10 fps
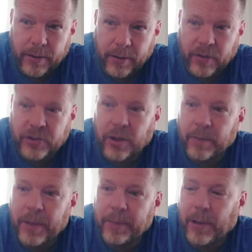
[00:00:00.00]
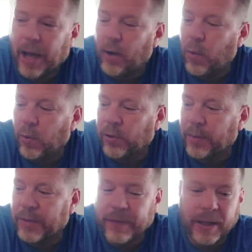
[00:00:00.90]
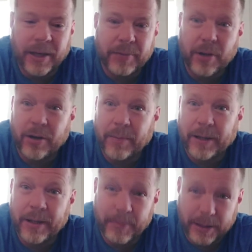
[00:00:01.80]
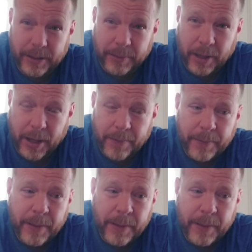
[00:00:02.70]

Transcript: there are certain people I don't want them to think I'm talking about them because I'm not.